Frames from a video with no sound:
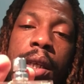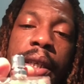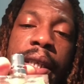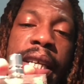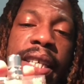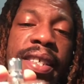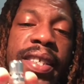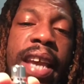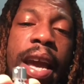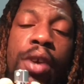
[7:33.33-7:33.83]

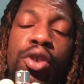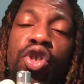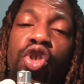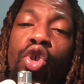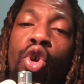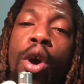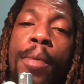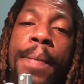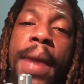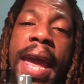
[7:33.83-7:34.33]
discount
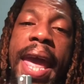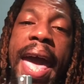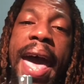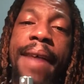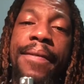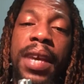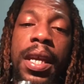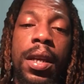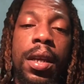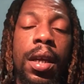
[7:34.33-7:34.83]
store may
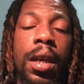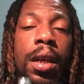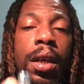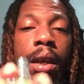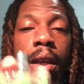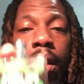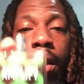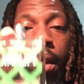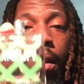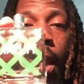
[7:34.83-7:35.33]
have it.
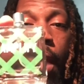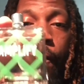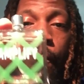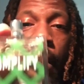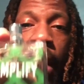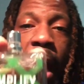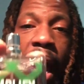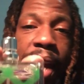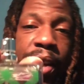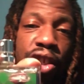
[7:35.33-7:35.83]
If
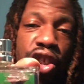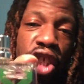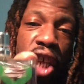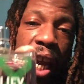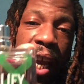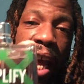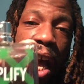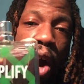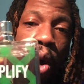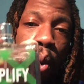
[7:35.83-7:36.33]
not,
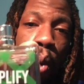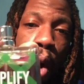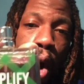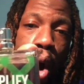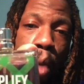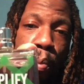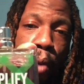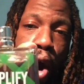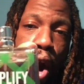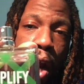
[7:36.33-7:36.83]
check out
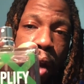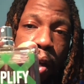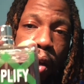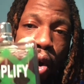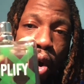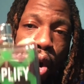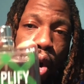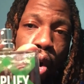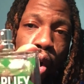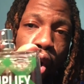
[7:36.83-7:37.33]
Walmart
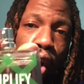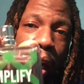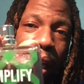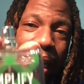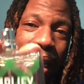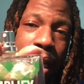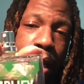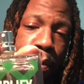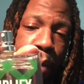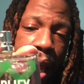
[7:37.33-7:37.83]
or
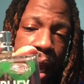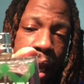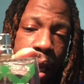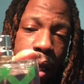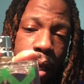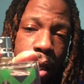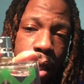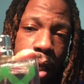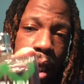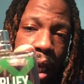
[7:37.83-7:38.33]

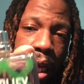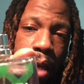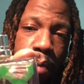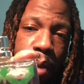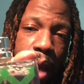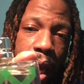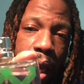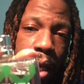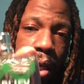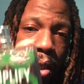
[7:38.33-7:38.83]
eBay.
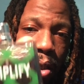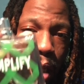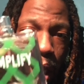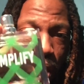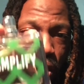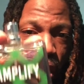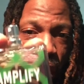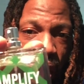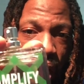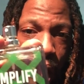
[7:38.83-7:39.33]
eBay
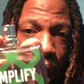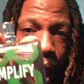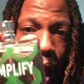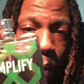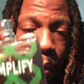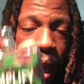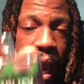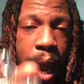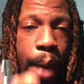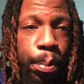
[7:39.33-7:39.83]
and just look
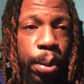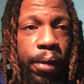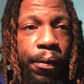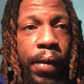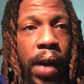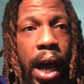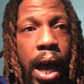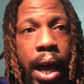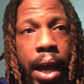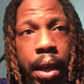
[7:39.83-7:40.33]
up
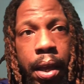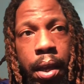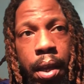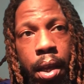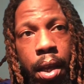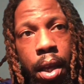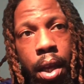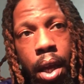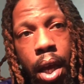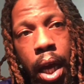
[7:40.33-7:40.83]
Amplify
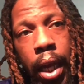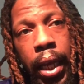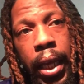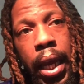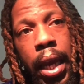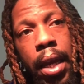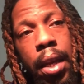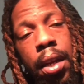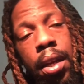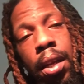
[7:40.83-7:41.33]

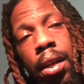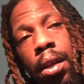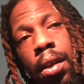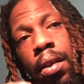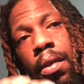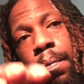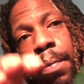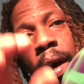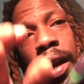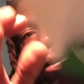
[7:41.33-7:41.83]
again
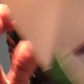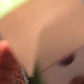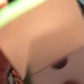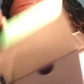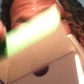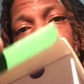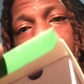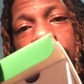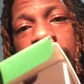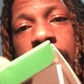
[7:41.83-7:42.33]
by the
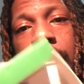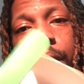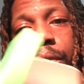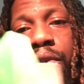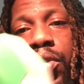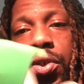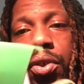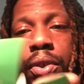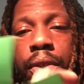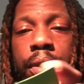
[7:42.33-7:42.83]
Fragrance
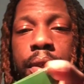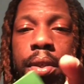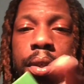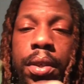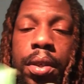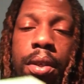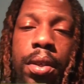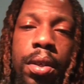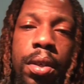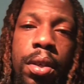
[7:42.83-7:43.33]
House
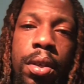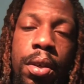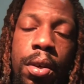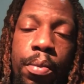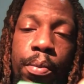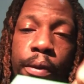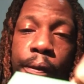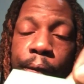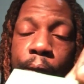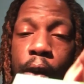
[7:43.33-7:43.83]

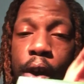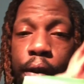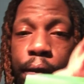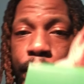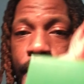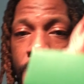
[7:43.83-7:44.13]
preferred